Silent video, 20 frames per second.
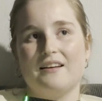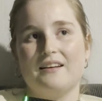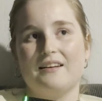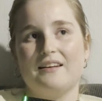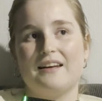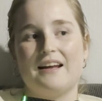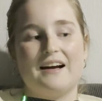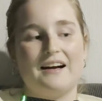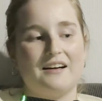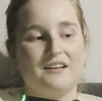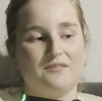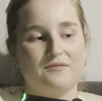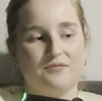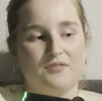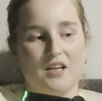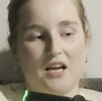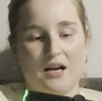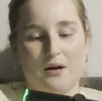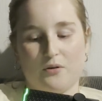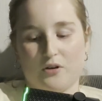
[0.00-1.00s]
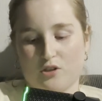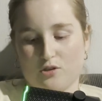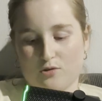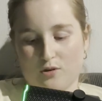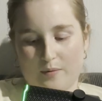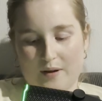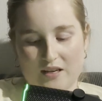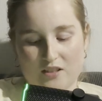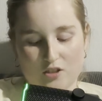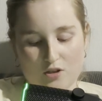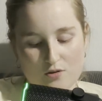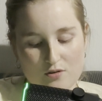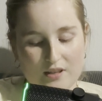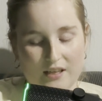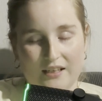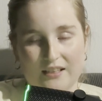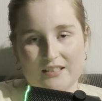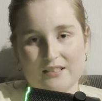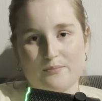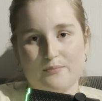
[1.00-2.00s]
Now, I want to talk about two
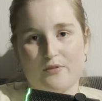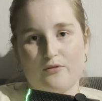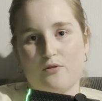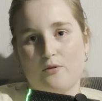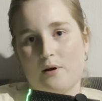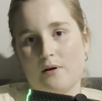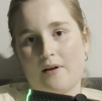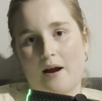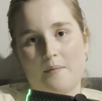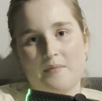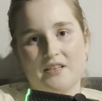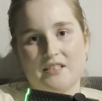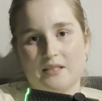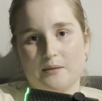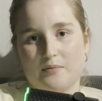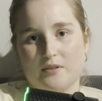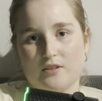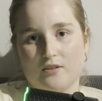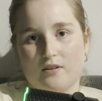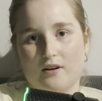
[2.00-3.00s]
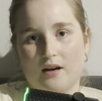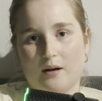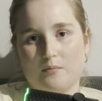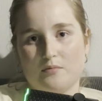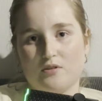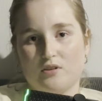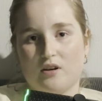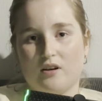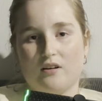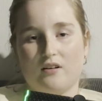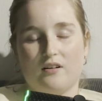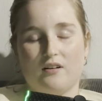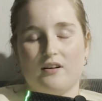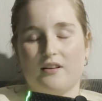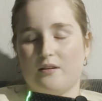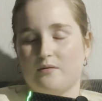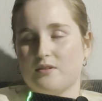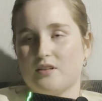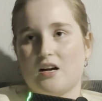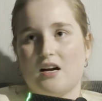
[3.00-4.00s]
things before we wrap this episode up. So
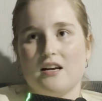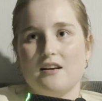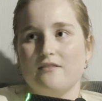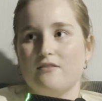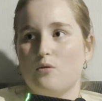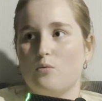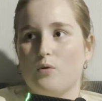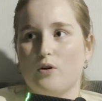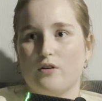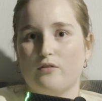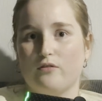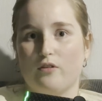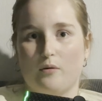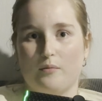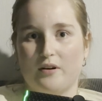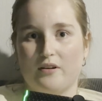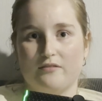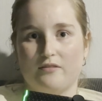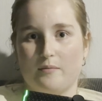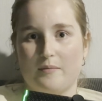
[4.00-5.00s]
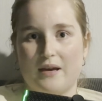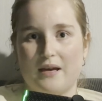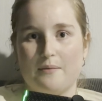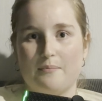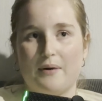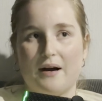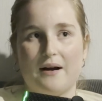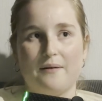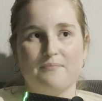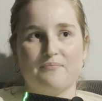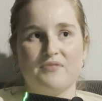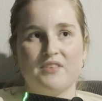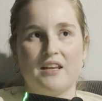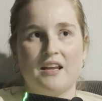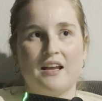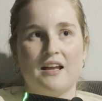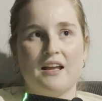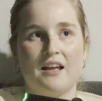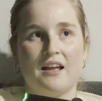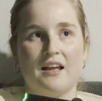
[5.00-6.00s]
that was kind of a word vomit for me, but
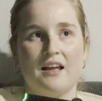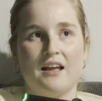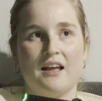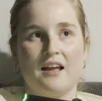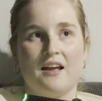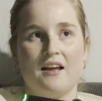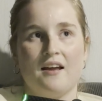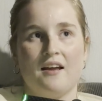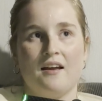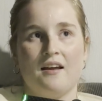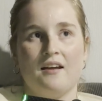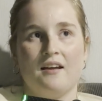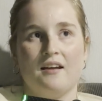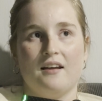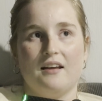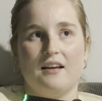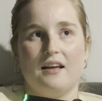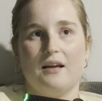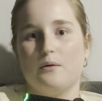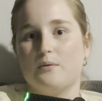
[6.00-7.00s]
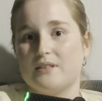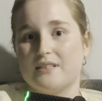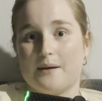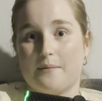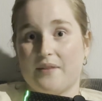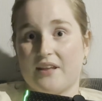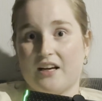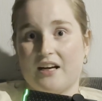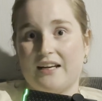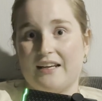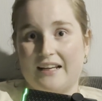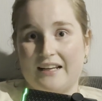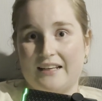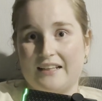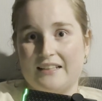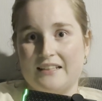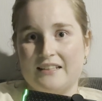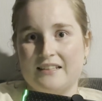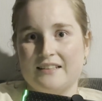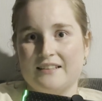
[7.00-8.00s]
it was something I
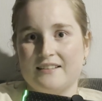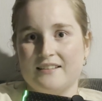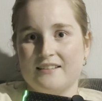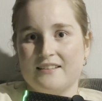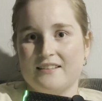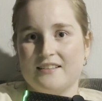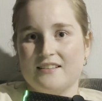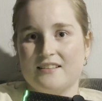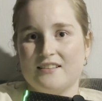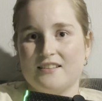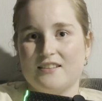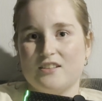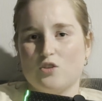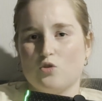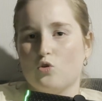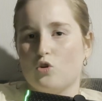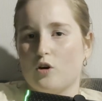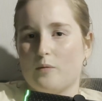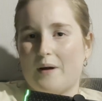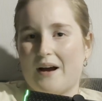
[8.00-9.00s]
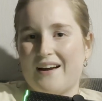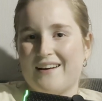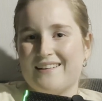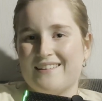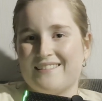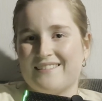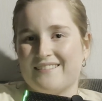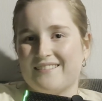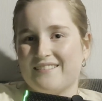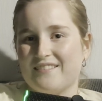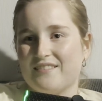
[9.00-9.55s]
needed to talk about, and